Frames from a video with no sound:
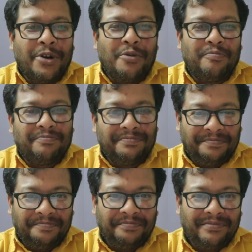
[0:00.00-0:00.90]
Hari Om.
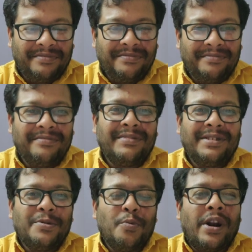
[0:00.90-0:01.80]

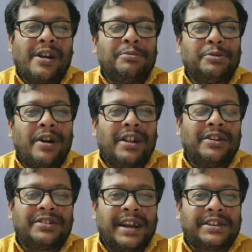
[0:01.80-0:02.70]
Welcome to
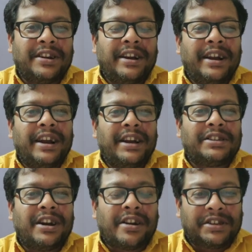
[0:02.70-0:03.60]
another session in
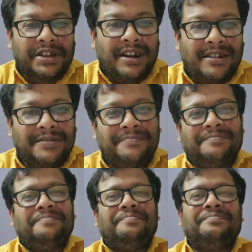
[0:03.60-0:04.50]
English literature.
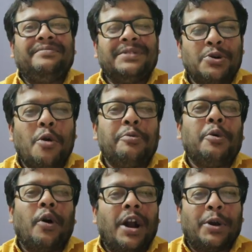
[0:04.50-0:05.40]
Hope
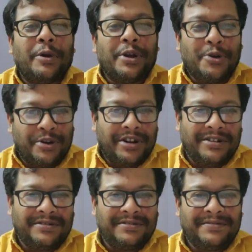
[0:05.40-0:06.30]
you all are doing good.